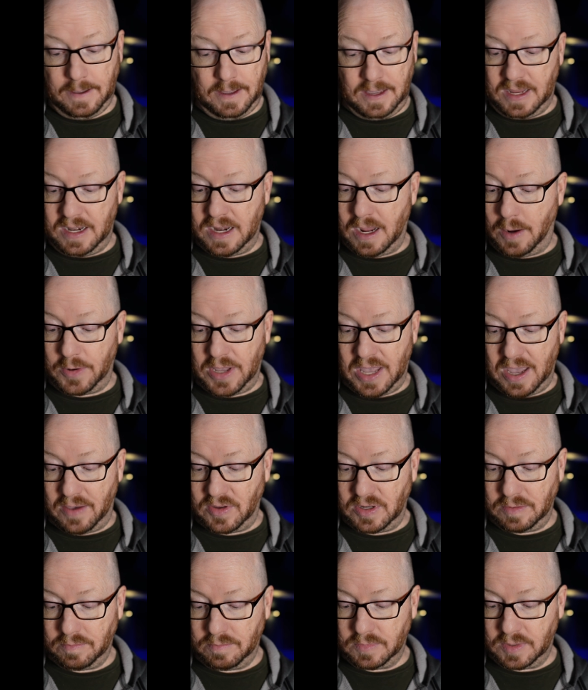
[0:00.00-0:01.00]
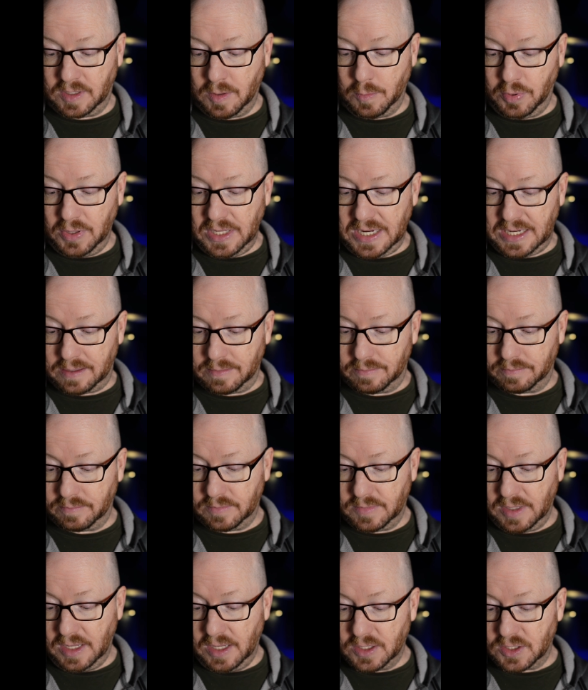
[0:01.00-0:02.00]
And now we have it complete.
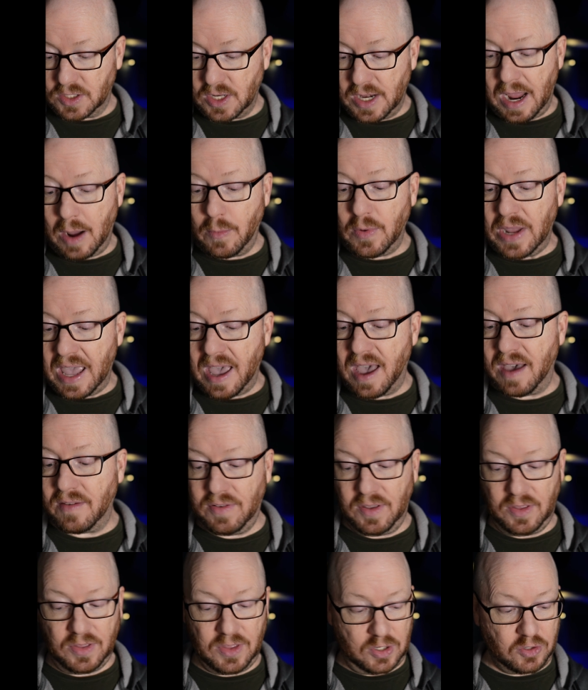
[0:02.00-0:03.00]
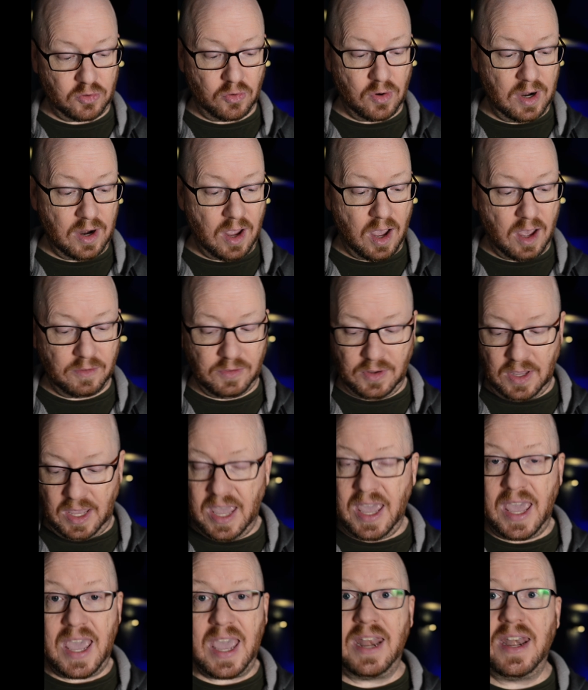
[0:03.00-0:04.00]
So now we have the Trinnov,
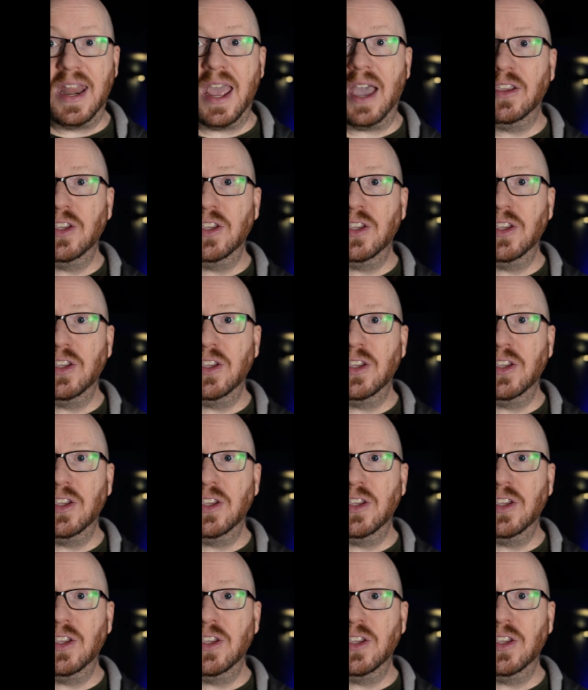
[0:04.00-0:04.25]
and now